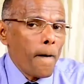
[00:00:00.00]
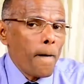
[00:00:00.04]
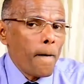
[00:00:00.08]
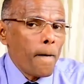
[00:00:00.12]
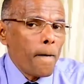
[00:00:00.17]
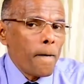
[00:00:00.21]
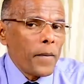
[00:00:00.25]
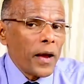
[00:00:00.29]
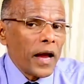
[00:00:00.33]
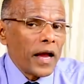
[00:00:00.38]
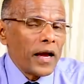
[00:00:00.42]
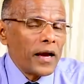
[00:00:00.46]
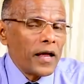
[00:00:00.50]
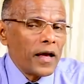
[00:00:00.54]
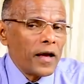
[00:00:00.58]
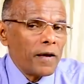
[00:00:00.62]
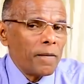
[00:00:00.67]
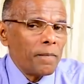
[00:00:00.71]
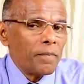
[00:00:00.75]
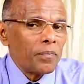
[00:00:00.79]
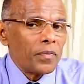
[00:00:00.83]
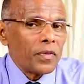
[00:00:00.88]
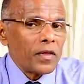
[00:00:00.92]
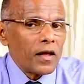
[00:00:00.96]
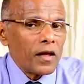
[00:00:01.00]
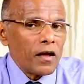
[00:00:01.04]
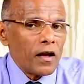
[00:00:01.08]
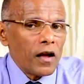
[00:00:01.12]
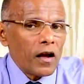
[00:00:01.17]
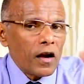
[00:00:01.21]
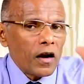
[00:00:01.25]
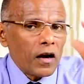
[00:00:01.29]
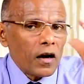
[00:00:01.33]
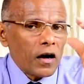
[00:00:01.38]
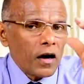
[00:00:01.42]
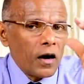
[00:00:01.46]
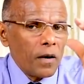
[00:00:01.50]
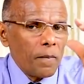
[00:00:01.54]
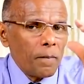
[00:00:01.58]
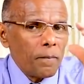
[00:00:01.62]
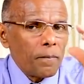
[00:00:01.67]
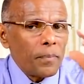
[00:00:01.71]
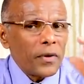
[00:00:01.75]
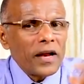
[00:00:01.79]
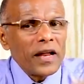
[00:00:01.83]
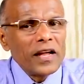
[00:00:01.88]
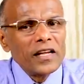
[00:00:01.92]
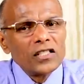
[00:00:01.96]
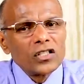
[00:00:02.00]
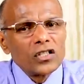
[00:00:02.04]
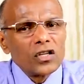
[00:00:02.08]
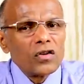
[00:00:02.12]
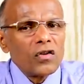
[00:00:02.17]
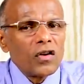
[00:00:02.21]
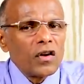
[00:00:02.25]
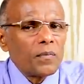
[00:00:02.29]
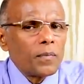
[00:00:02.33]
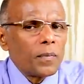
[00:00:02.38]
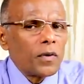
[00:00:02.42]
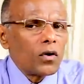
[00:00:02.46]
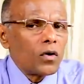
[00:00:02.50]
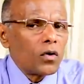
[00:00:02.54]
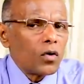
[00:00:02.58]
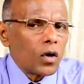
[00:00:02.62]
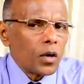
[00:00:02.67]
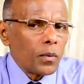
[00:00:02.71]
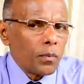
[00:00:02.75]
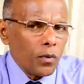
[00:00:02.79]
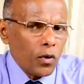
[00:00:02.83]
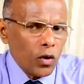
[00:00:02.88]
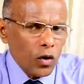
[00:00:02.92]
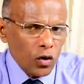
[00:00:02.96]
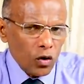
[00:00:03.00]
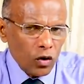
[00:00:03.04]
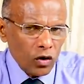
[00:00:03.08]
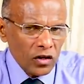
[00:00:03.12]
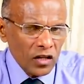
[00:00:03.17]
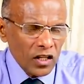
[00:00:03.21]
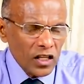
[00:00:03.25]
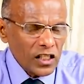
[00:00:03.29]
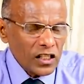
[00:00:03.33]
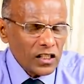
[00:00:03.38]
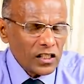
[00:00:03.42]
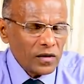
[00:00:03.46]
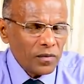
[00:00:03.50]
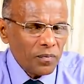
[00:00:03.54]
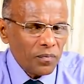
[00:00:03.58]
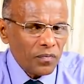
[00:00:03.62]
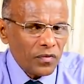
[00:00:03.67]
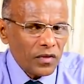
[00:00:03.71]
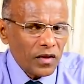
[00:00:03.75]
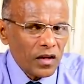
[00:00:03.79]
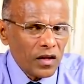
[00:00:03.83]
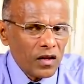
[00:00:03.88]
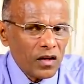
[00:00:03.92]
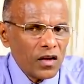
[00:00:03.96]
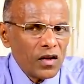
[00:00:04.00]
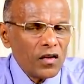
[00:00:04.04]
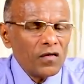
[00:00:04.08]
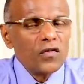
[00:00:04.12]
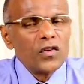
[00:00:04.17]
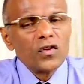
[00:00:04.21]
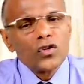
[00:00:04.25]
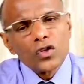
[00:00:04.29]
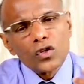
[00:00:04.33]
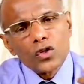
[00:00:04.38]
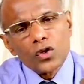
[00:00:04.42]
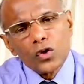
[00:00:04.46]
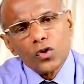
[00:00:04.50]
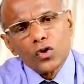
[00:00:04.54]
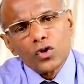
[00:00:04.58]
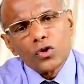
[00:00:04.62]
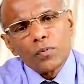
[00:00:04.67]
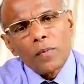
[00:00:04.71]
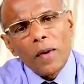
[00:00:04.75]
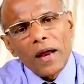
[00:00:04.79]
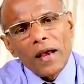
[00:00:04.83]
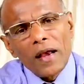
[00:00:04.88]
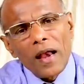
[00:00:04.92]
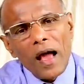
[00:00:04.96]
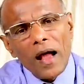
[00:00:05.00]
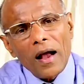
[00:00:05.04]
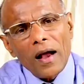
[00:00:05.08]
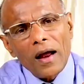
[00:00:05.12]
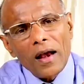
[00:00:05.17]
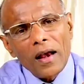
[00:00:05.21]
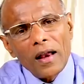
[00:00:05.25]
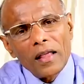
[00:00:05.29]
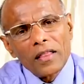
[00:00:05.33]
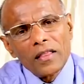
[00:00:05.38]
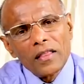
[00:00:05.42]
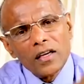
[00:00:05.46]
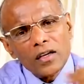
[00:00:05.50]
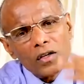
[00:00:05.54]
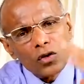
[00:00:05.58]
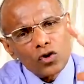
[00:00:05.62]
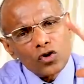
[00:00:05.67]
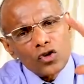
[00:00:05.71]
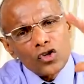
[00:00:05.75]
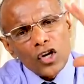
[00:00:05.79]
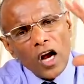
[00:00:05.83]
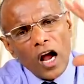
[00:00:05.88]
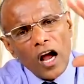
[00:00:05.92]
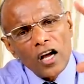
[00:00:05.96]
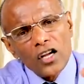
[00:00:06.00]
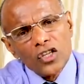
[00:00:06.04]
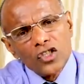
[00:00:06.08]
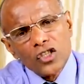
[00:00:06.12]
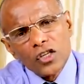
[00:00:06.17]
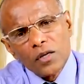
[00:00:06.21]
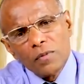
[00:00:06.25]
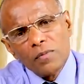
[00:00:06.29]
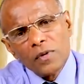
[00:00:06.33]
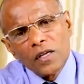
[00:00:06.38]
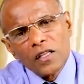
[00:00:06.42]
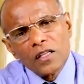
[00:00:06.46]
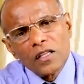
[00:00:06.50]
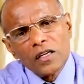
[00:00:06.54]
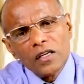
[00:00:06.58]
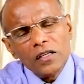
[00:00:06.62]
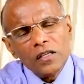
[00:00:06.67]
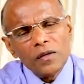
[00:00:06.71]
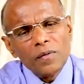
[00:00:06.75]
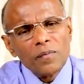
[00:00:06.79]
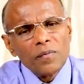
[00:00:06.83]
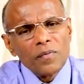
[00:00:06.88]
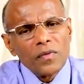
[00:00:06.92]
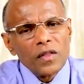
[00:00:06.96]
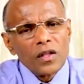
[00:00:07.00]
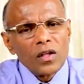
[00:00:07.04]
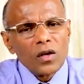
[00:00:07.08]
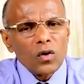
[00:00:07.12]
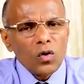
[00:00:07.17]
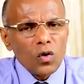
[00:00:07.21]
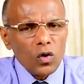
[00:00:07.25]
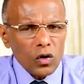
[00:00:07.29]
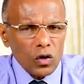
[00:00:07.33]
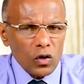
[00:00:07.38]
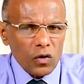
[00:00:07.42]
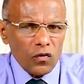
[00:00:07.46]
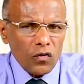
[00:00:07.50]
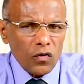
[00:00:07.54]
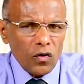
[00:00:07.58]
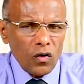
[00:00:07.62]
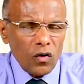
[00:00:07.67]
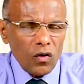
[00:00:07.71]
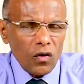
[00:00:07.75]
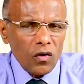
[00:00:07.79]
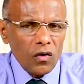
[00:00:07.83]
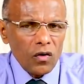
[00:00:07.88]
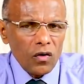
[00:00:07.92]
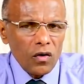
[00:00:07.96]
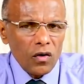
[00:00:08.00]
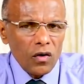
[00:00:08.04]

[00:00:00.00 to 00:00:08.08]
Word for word: made a comprehensive report on this, which was used by Nagananda to charge him in the court of law.